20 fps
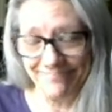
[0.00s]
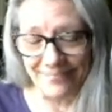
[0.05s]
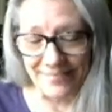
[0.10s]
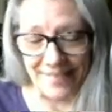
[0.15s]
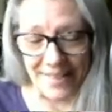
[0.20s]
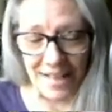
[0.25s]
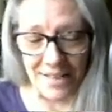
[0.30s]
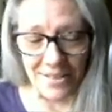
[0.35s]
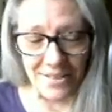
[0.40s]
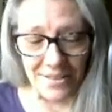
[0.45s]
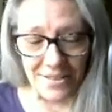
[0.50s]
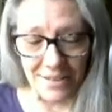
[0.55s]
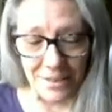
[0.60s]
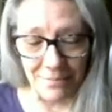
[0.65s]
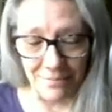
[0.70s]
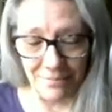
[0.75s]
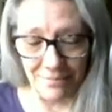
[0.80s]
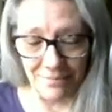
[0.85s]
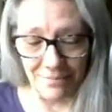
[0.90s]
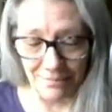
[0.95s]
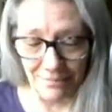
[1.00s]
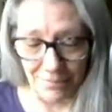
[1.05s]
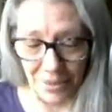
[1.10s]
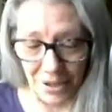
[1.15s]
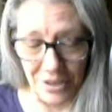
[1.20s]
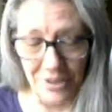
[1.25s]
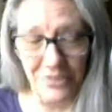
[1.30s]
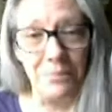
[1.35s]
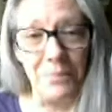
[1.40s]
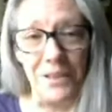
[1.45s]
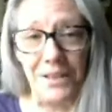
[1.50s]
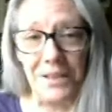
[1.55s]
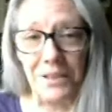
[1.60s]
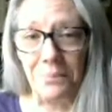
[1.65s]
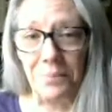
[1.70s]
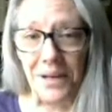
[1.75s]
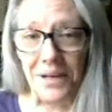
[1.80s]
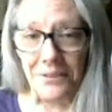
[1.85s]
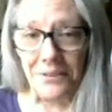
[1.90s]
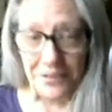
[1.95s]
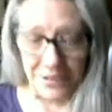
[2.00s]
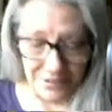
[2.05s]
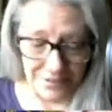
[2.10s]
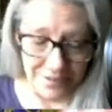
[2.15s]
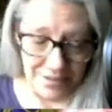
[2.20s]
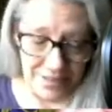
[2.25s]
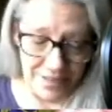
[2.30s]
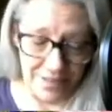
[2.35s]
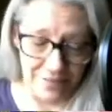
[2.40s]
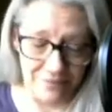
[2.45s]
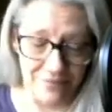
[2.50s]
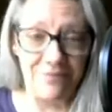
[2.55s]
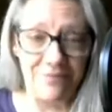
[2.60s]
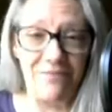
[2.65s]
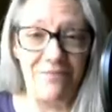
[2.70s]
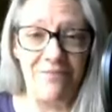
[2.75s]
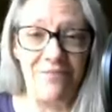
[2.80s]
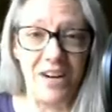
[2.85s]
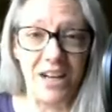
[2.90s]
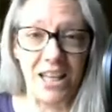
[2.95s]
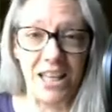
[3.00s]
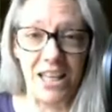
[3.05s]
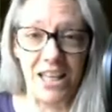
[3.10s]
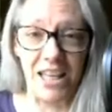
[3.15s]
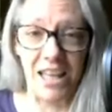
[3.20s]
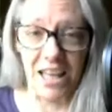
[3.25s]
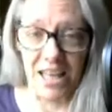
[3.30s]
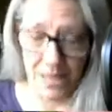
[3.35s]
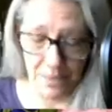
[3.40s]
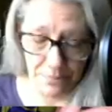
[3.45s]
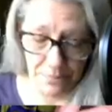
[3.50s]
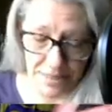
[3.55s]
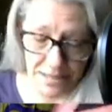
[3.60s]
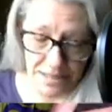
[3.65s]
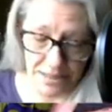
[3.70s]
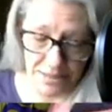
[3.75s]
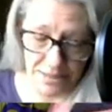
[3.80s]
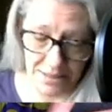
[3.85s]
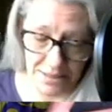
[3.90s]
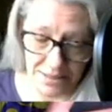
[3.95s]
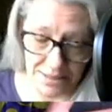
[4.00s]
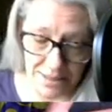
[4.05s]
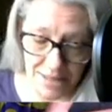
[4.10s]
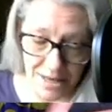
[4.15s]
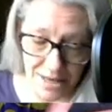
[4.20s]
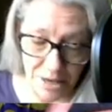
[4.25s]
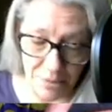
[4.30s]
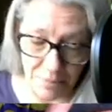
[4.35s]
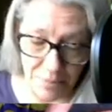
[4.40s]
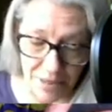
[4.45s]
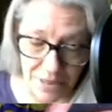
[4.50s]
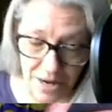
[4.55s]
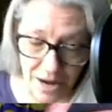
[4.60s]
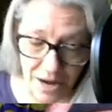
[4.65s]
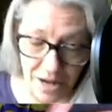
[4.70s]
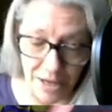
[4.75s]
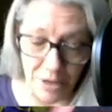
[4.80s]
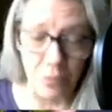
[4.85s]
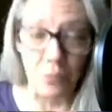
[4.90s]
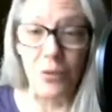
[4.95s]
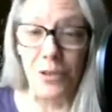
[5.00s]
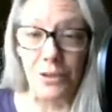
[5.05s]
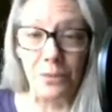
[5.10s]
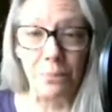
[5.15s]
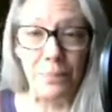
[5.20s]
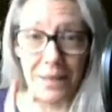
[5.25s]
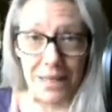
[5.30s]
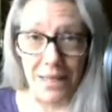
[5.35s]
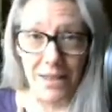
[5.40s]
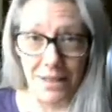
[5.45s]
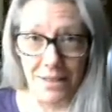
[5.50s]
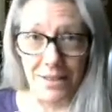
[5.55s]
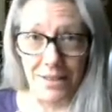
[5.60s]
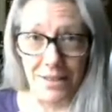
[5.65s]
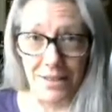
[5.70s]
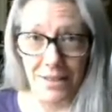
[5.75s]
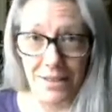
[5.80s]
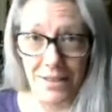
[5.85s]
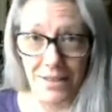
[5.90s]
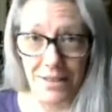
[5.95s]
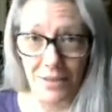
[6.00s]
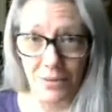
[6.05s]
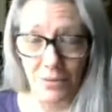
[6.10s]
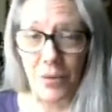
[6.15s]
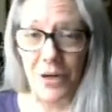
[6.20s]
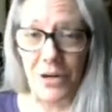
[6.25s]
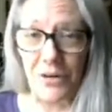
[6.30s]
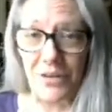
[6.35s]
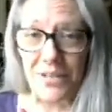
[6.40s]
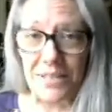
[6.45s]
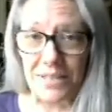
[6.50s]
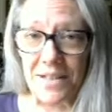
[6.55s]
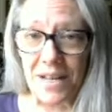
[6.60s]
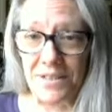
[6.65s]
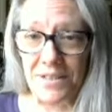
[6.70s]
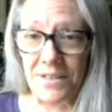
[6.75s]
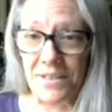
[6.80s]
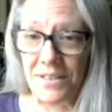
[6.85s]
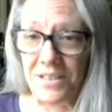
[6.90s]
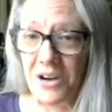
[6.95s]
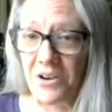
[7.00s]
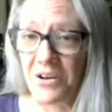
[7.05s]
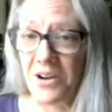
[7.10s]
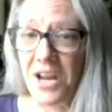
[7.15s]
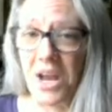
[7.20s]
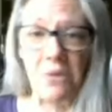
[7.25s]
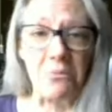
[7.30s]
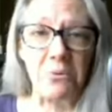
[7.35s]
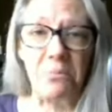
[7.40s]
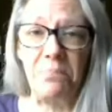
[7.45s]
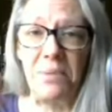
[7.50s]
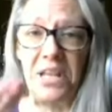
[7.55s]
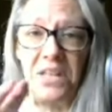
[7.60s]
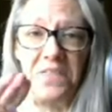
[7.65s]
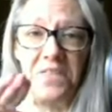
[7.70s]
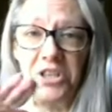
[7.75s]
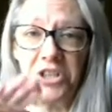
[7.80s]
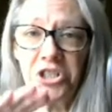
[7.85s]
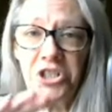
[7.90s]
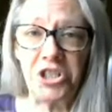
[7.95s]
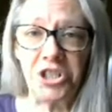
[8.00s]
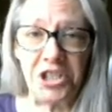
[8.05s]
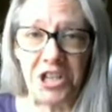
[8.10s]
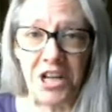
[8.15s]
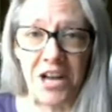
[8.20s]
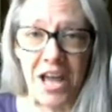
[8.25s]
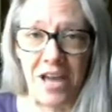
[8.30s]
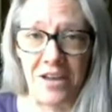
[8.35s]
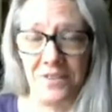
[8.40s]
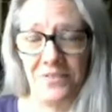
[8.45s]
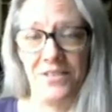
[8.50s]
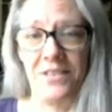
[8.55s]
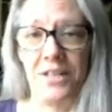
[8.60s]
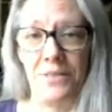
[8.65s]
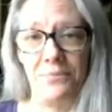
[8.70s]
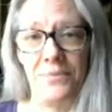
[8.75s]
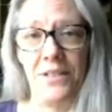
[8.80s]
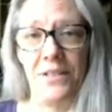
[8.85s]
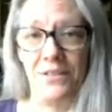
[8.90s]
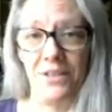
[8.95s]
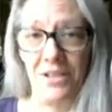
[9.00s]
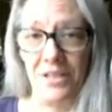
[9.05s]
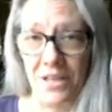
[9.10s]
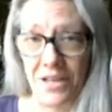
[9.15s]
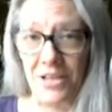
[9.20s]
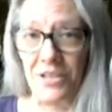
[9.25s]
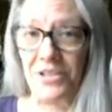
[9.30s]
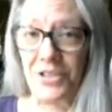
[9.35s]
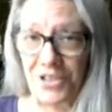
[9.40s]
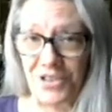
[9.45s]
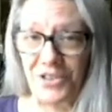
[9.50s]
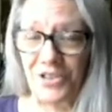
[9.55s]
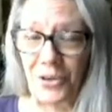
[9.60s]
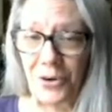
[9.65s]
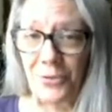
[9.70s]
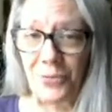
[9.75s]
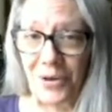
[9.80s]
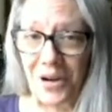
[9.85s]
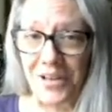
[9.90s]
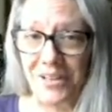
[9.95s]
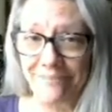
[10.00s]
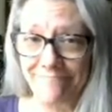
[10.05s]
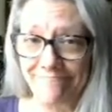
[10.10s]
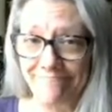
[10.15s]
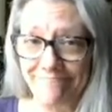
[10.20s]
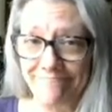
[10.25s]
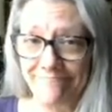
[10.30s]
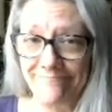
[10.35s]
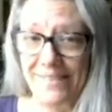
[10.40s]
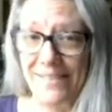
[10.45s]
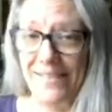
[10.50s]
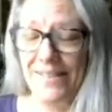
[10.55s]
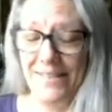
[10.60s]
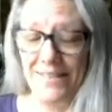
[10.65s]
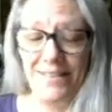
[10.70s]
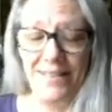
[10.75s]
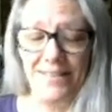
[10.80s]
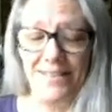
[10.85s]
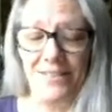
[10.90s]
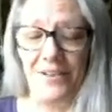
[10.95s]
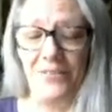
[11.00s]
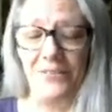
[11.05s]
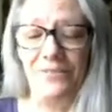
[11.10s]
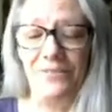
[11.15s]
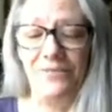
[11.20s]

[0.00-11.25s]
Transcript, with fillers: That's some part of being a pirate. I fucking hate pins, but I will pin where it's necessary. I will pin the shit out of something to get it to sew right. So